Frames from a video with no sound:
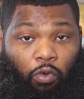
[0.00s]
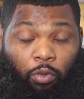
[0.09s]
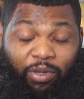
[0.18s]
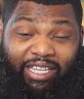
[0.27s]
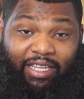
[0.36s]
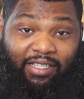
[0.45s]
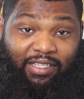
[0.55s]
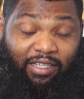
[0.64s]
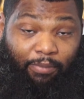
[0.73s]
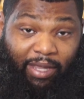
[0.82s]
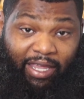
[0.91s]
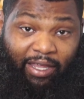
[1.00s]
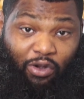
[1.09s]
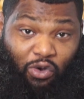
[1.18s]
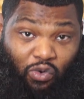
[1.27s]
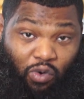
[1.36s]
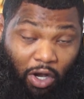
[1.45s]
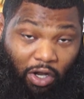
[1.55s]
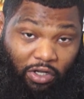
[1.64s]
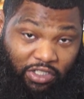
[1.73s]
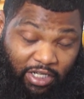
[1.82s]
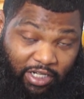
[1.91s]
where we get into man who
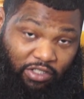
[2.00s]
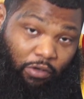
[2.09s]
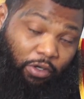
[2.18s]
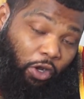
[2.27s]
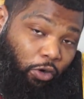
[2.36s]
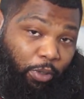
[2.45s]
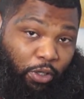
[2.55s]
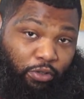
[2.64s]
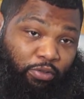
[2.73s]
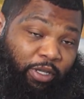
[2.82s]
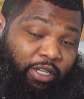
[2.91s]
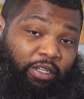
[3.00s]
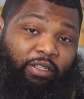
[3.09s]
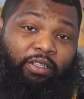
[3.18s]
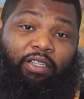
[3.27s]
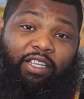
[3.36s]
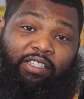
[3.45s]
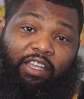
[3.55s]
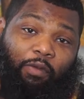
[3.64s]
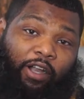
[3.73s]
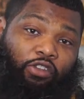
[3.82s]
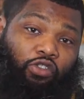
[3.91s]
all snitched on the hobos man Let's
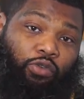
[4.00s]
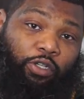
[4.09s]
get right into